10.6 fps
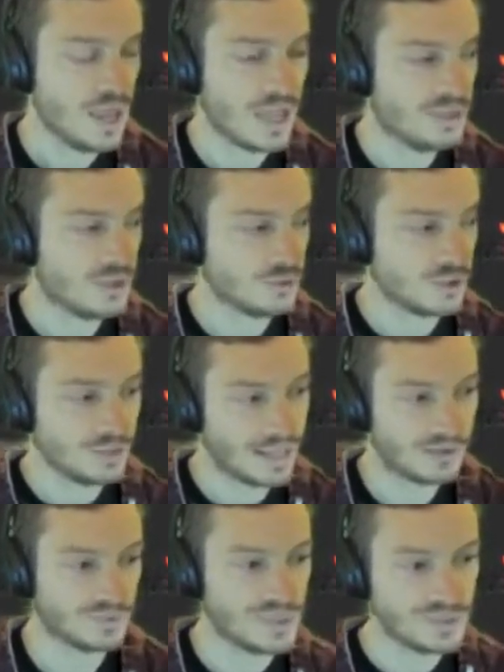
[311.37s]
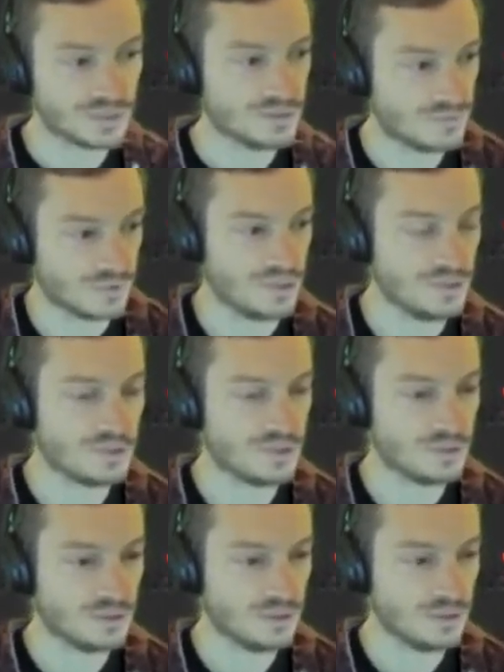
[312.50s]
And there were a lot of reasons for
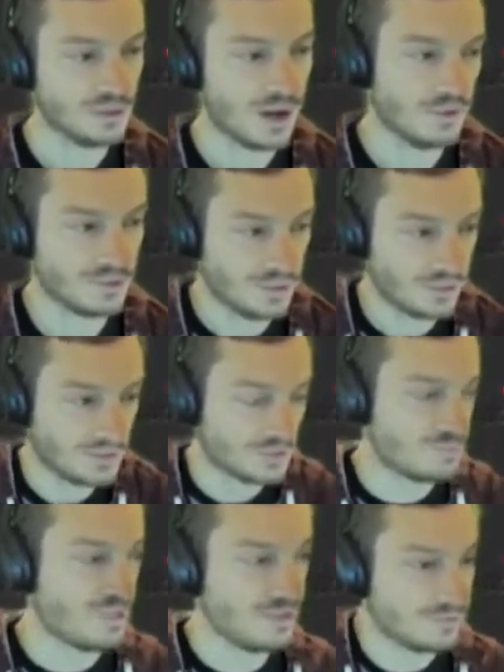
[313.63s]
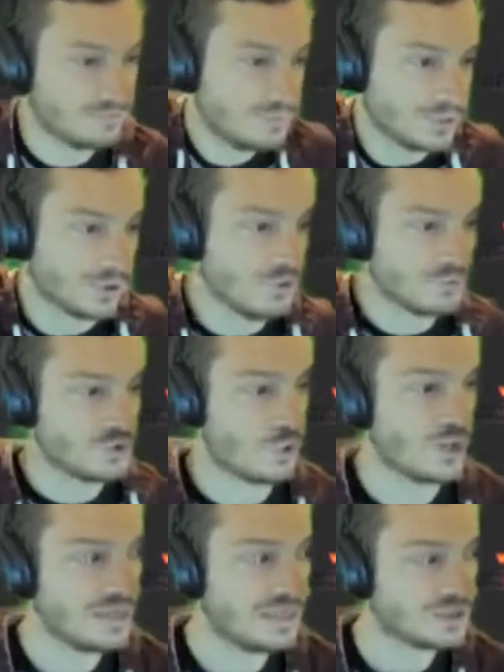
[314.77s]
this, other than it just being,
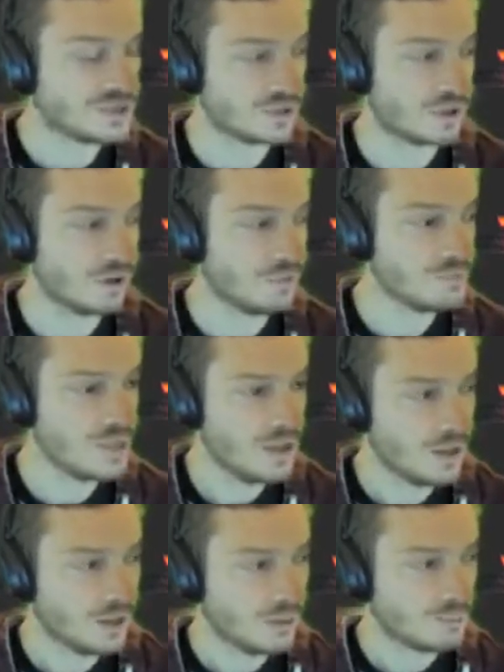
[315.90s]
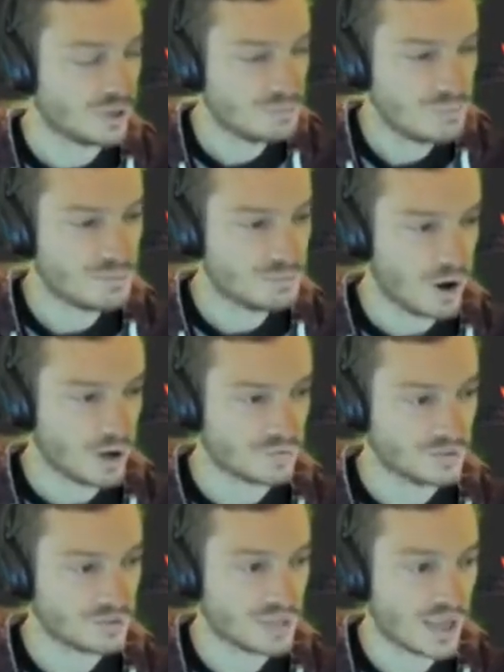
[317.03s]
20 years ago. But a big part of
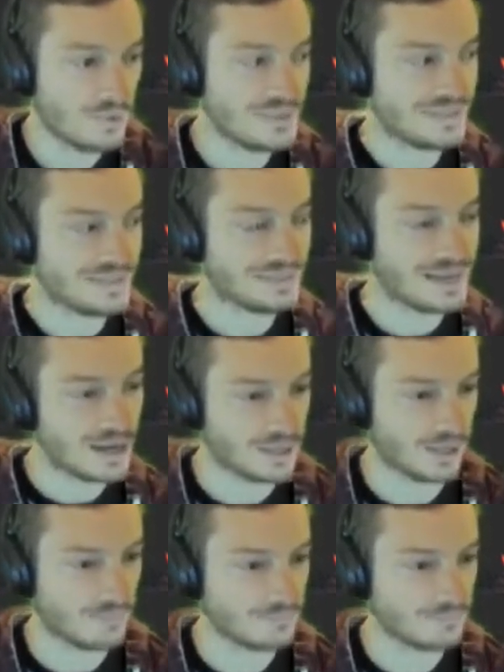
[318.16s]
this was how it did the locking.